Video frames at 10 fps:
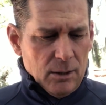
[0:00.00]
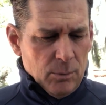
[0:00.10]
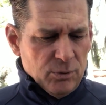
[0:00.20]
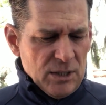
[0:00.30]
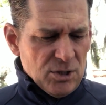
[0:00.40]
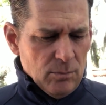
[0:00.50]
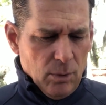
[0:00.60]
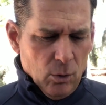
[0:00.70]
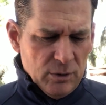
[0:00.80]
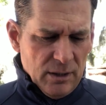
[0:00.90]
compression
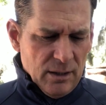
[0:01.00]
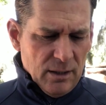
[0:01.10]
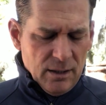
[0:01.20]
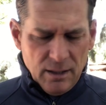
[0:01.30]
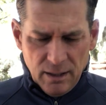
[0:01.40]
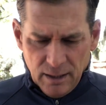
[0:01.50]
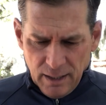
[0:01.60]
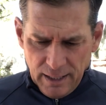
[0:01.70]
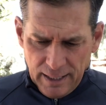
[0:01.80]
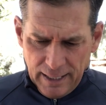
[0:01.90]
molded
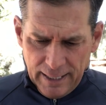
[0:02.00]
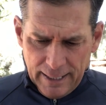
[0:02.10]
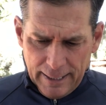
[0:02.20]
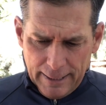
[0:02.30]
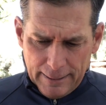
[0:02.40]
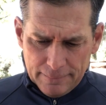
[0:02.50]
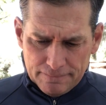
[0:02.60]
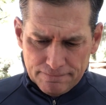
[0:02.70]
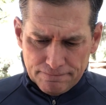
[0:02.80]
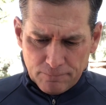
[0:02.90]

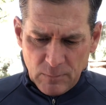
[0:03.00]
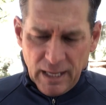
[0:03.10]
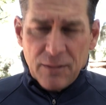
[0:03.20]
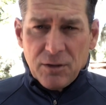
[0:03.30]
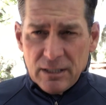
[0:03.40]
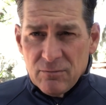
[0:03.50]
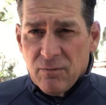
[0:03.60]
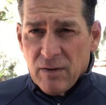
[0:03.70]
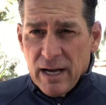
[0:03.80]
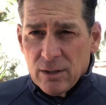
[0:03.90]
ethylene
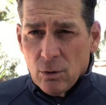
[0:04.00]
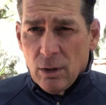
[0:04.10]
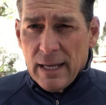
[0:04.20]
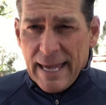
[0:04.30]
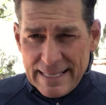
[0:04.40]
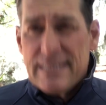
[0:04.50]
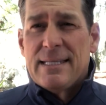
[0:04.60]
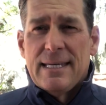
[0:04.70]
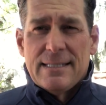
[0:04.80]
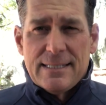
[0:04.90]
vinyl
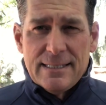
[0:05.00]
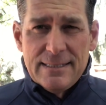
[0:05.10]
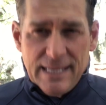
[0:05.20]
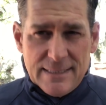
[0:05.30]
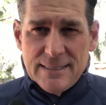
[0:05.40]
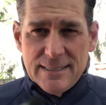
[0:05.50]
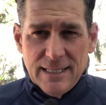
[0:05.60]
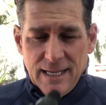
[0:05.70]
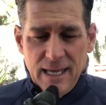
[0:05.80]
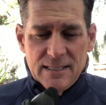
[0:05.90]
acetate. Yes,
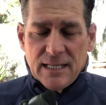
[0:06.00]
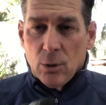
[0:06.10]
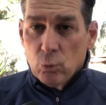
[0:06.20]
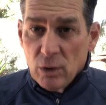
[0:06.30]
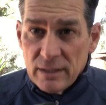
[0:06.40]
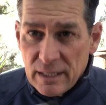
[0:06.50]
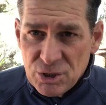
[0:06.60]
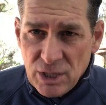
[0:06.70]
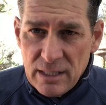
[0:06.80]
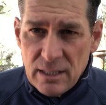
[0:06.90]
and it's got a really nice
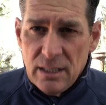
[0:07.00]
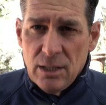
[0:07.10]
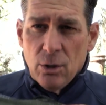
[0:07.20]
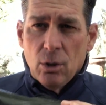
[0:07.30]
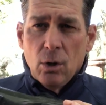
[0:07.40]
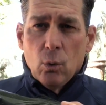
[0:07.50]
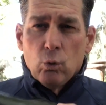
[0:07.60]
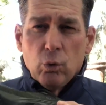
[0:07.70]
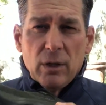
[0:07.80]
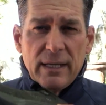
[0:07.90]
shank in here,
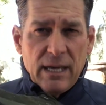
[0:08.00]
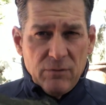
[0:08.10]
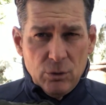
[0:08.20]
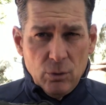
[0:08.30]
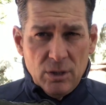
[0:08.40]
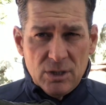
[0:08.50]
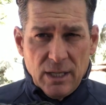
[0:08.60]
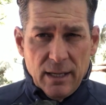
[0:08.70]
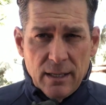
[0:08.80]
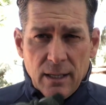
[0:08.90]
really heavy duty
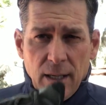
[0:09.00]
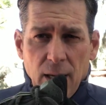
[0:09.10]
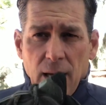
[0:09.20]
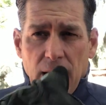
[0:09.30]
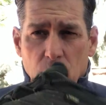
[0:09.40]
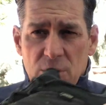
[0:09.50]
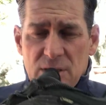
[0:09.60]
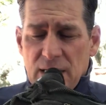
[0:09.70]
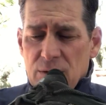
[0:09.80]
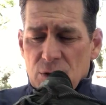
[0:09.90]
shank. I would
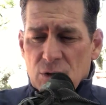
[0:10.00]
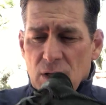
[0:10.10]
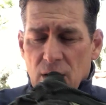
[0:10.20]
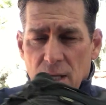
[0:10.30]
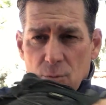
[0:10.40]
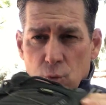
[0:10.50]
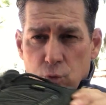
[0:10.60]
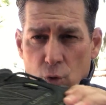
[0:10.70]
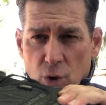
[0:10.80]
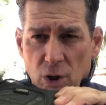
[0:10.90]
say that it
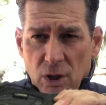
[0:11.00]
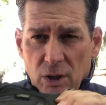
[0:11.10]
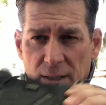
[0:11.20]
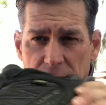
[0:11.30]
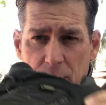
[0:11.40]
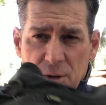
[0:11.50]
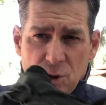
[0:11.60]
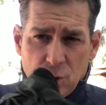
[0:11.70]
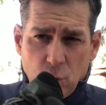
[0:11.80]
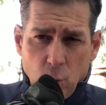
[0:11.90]
really limits
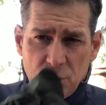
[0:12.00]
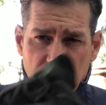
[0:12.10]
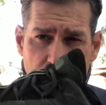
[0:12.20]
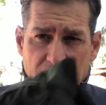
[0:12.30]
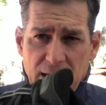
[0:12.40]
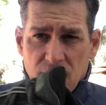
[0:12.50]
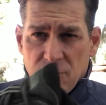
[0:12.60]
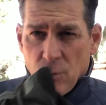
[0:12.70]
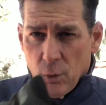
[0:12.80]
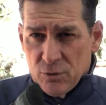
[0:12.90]
your torsion back and
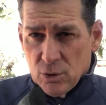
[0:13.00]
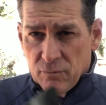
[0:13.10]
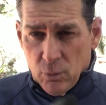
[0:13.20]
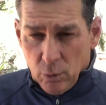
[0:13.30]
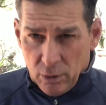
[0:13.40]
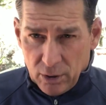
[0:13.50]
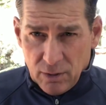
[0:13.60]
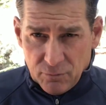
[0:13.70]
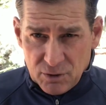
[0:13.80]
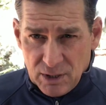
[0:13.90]
forth. So if you're really
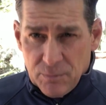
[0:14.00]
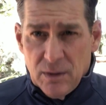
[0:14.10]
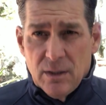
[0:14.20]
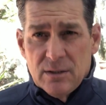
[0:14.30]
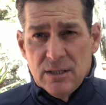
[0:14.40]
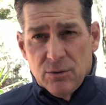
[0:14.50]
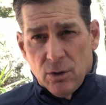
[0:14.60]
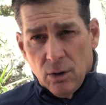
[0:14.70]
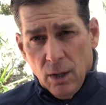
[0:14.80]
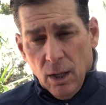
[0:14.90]
looking for something that's either